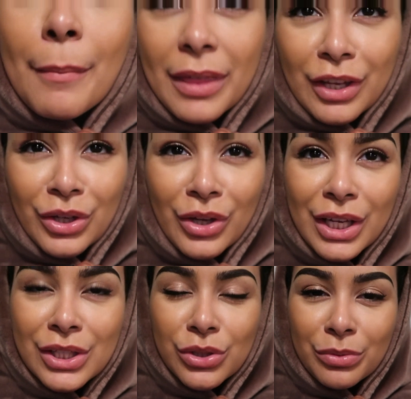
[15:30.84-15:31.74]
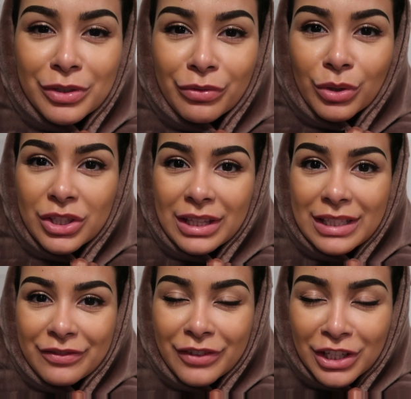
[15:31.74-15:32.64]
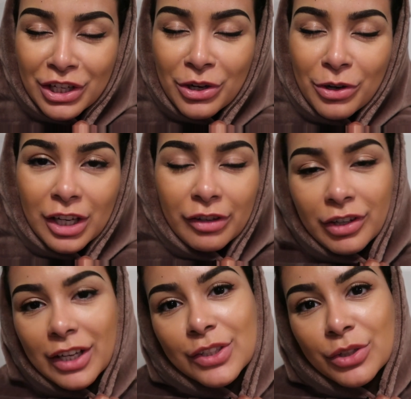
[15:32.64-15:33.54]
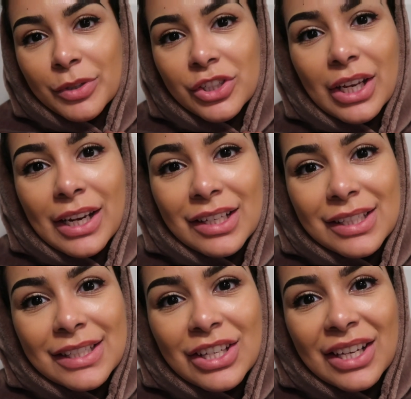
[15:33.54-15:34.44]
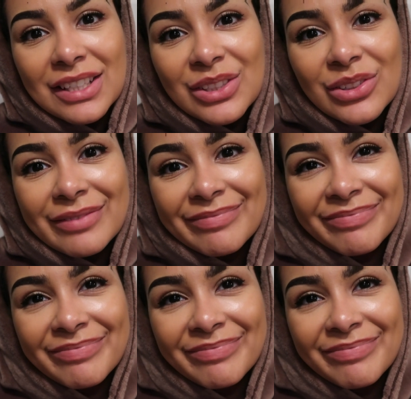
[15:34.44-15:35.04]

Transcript: But thank you guys so much for watching this video. I love you guys so much and I'll see you guys soon.